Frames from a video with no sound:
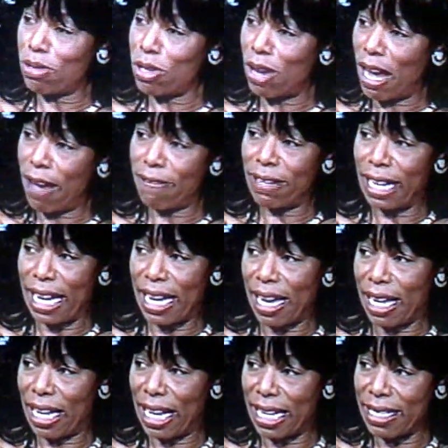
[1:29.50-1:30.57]
you have
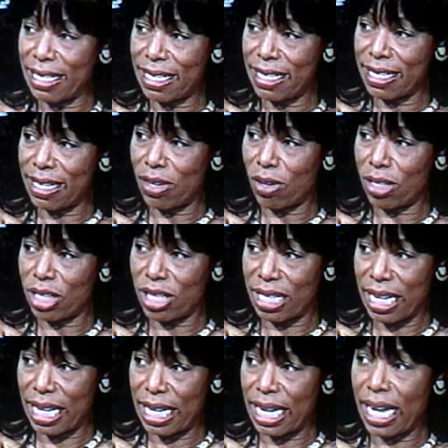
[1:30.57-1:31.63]
a license in
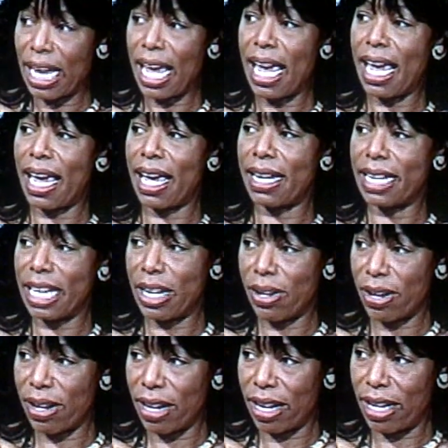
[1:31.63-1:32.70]
Argentina and
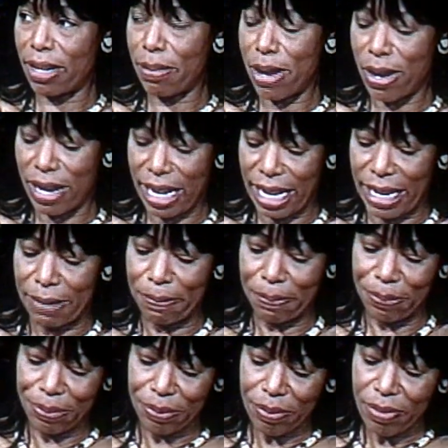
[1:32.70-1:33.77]
here in America.
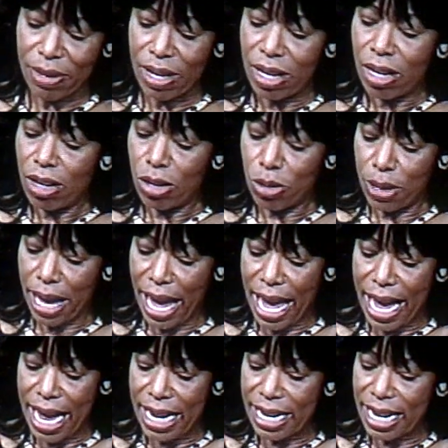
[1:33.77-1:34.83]

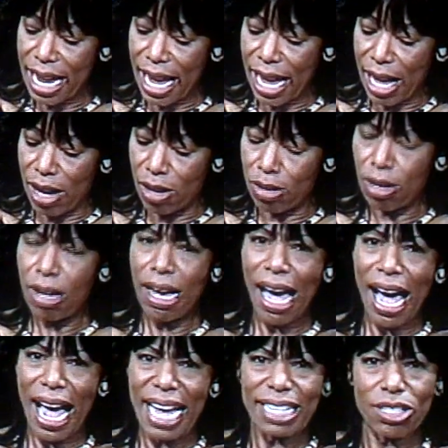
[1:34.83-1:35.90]
Okay, now
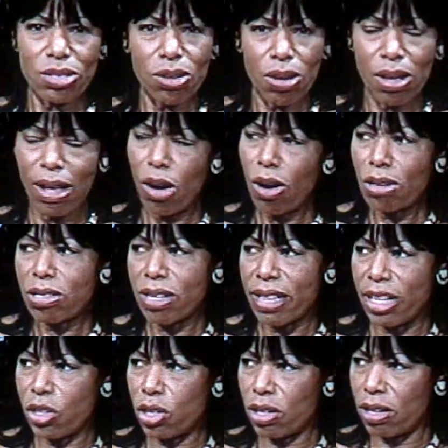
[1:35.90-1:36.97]
I saw also
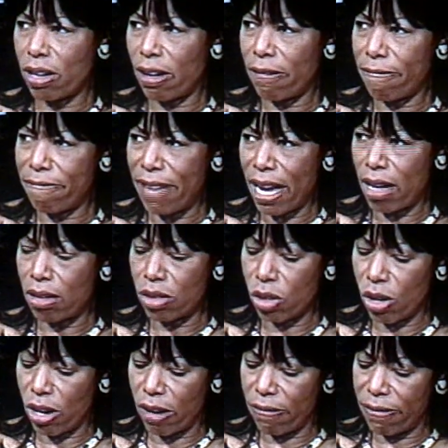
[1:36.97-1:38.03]
that you're the founder
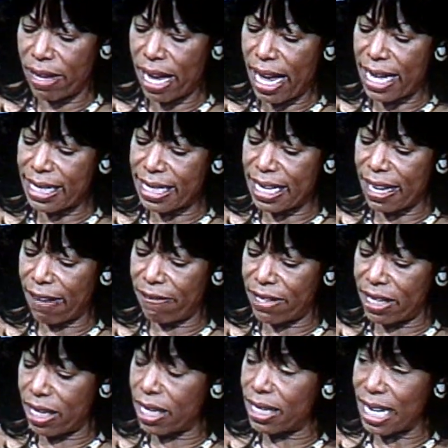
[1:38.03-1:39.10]
of
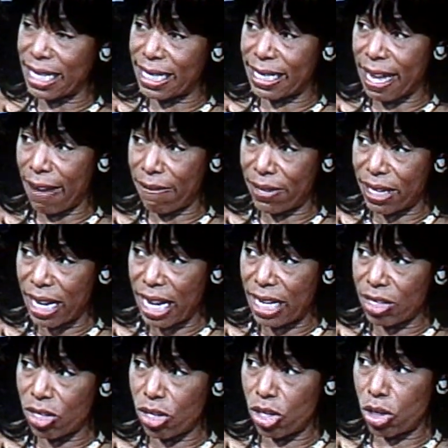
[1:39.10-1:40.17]
SEFT, that's SEFT
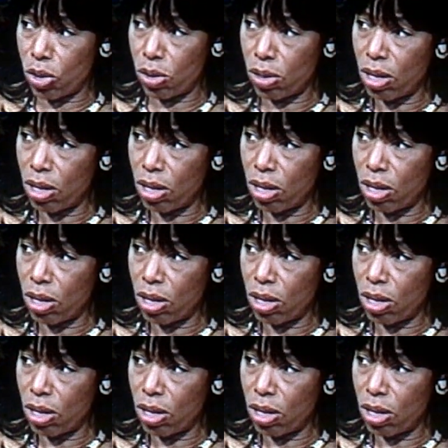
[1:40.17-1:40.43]
Institute.